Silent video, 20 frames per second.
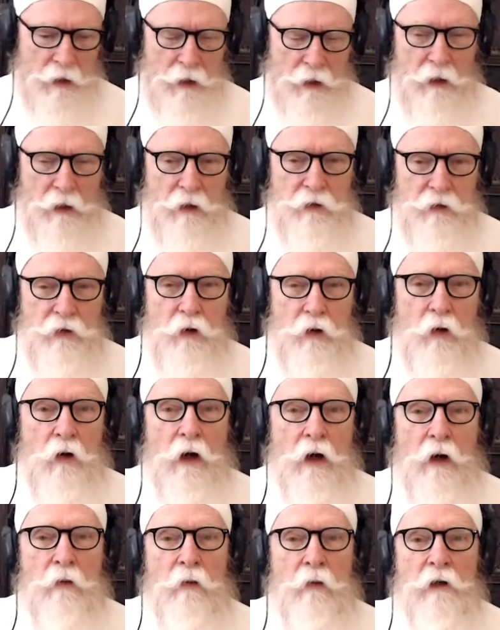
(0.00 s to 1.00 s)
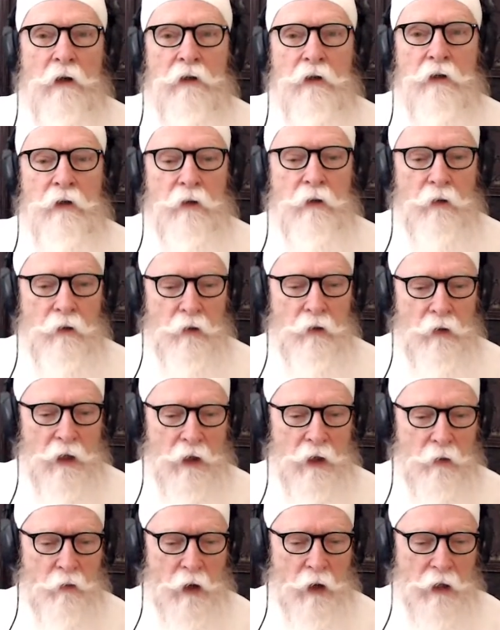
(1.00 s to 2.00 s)
So I want to
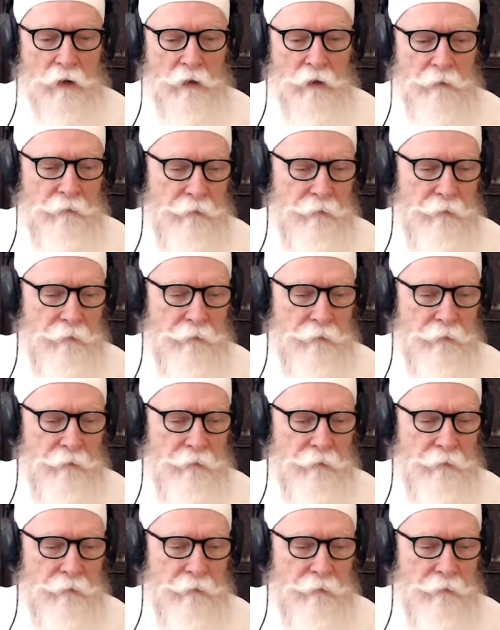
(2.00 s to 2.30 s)
welcome